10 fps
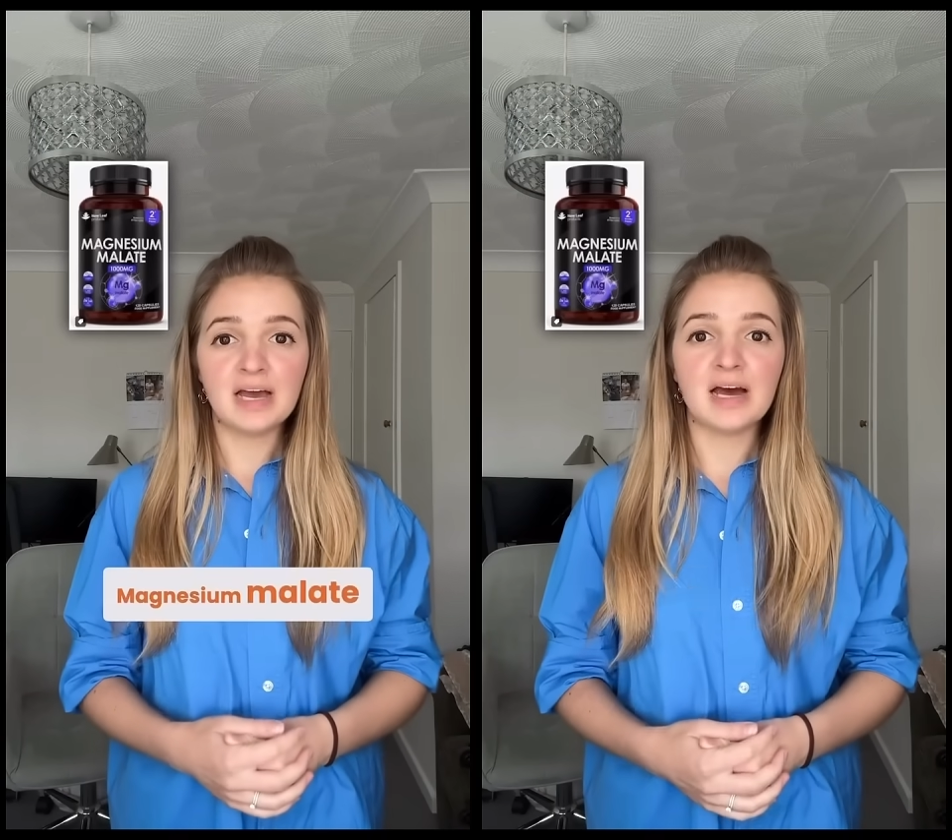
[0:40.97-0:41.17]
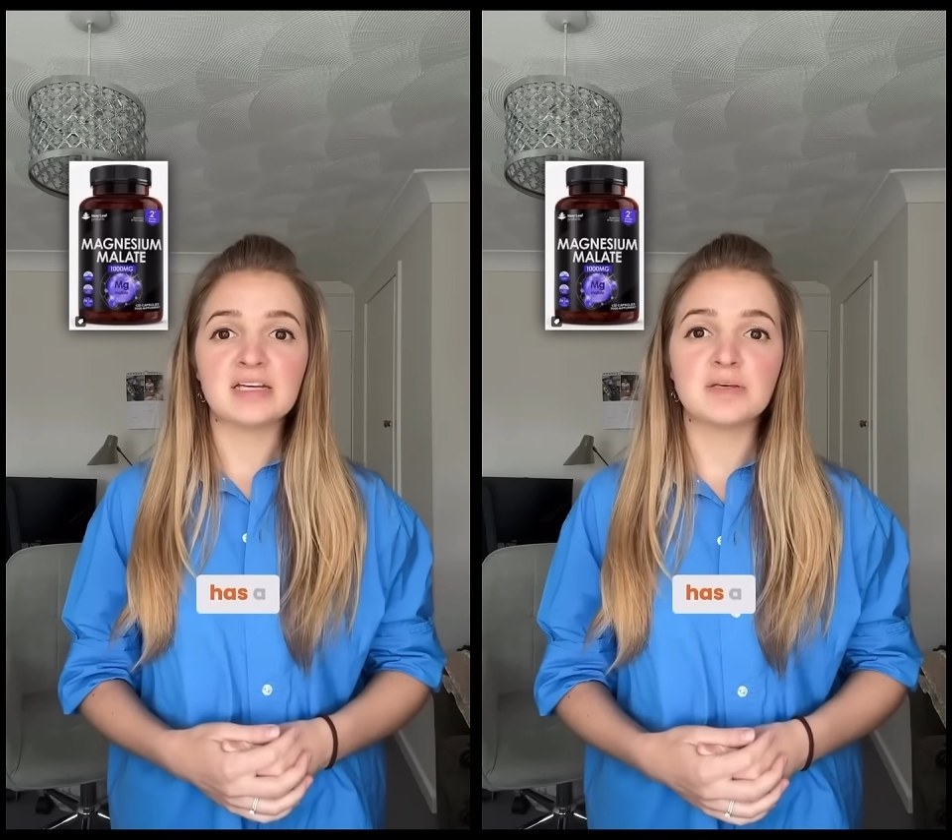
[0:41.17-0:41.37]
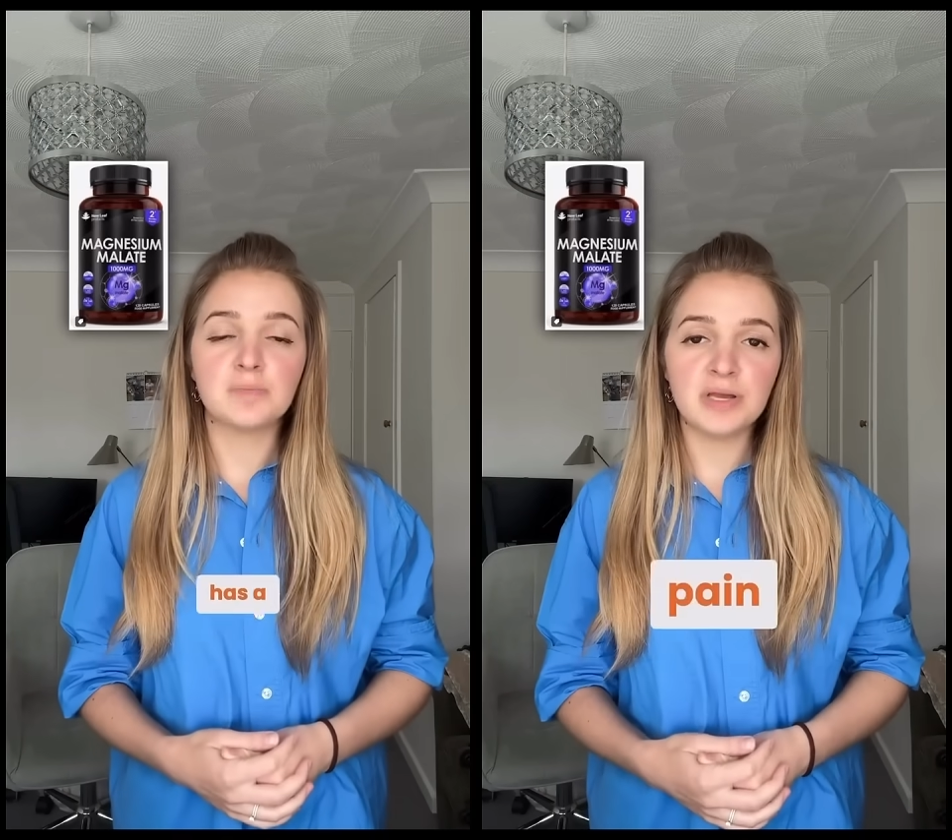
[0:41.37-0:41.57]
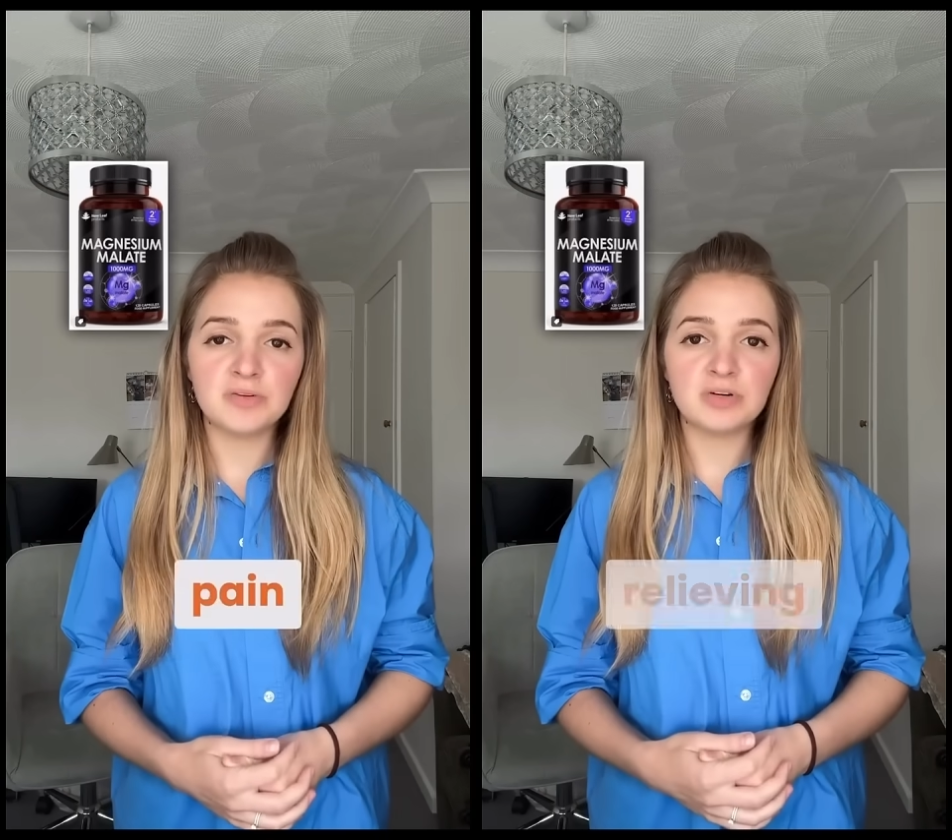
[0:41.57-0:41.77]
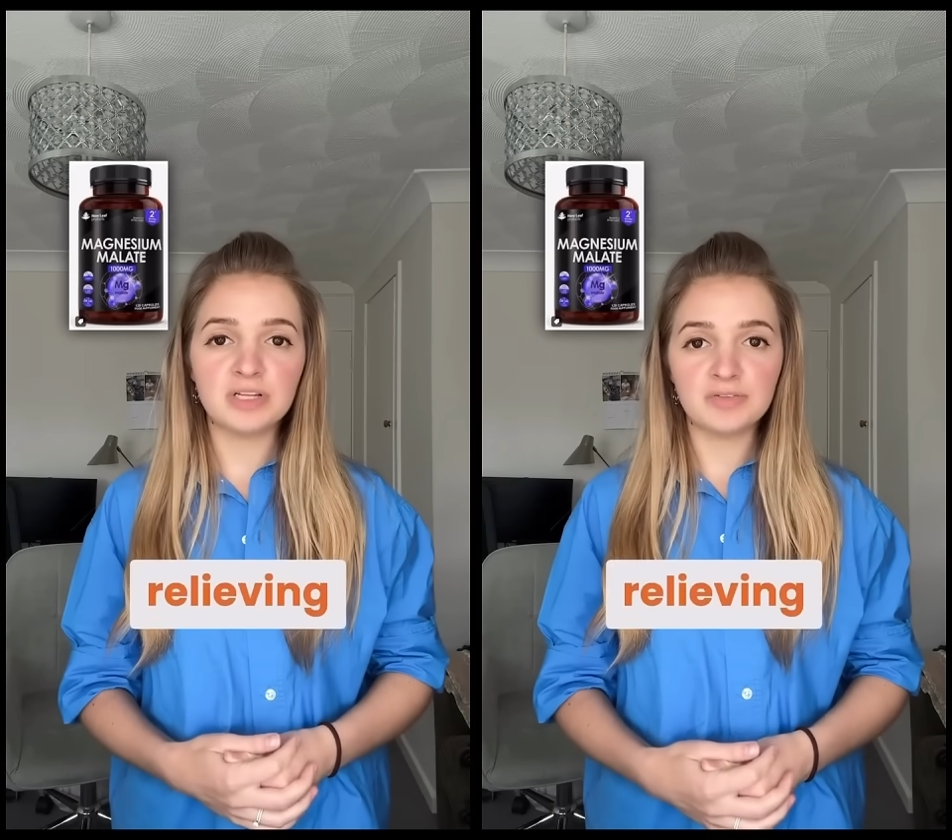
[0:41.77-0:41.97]
has a
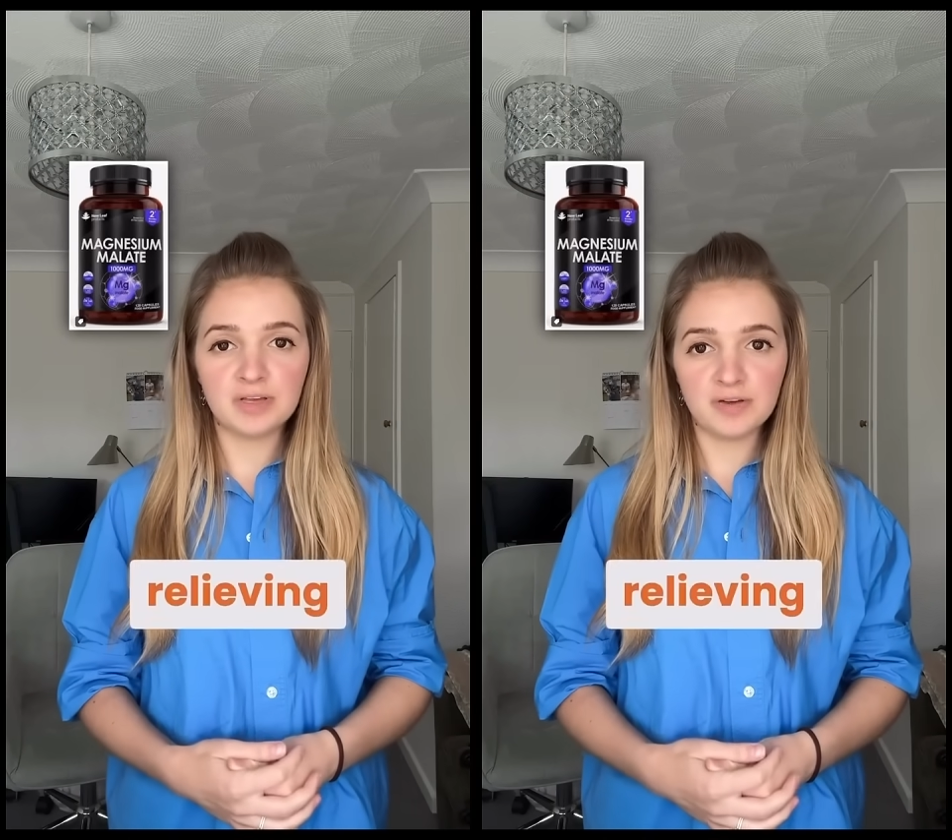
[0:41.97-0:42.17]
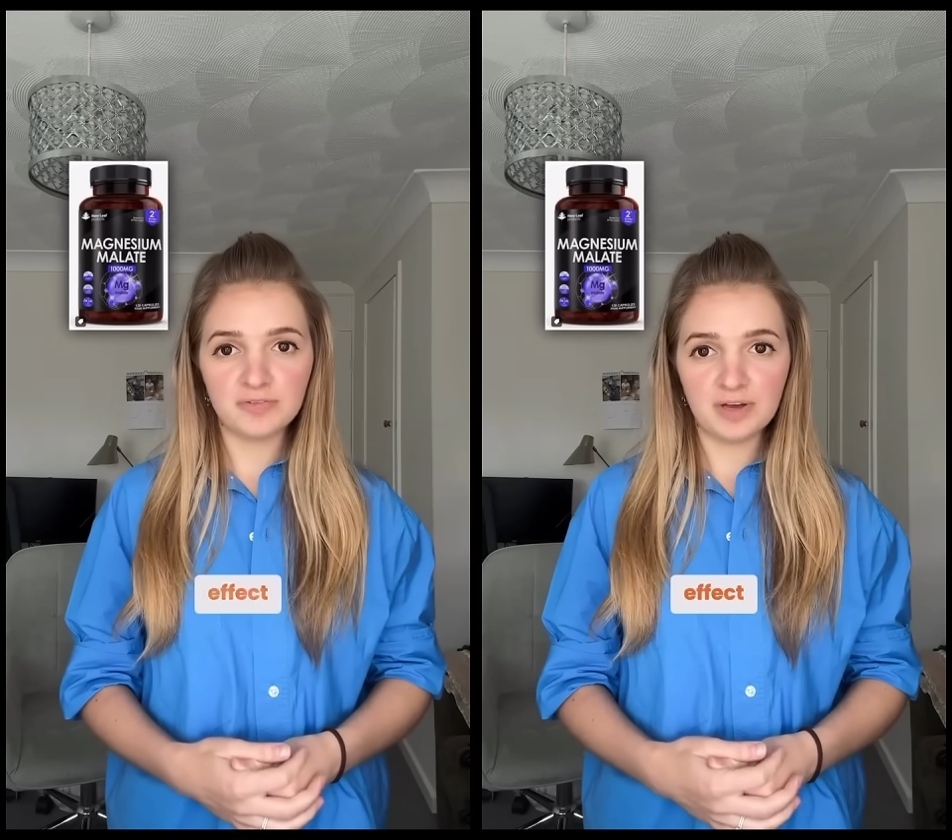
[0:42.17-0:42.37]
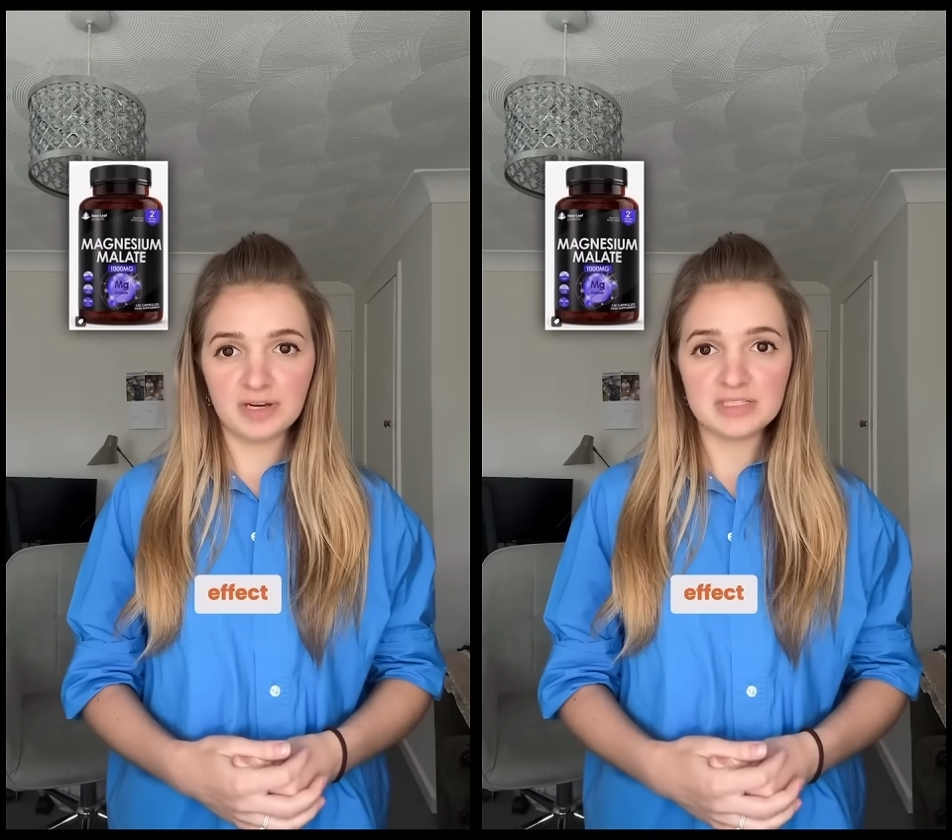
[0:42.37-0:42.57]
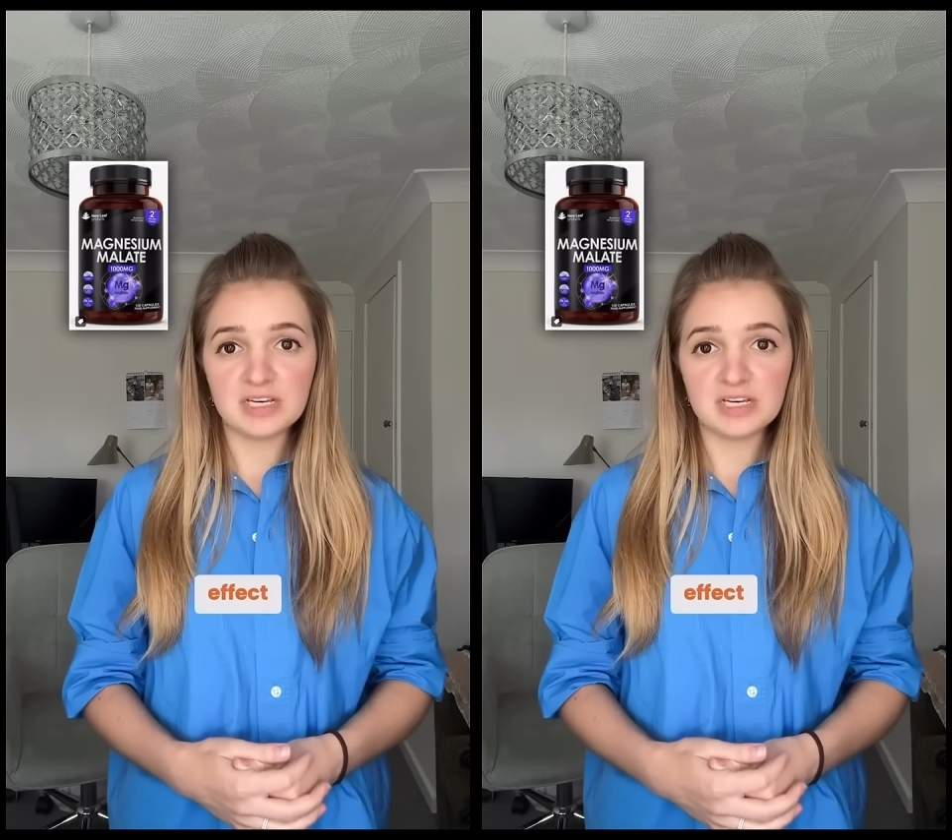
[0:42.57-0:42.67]
pain-relieving effect,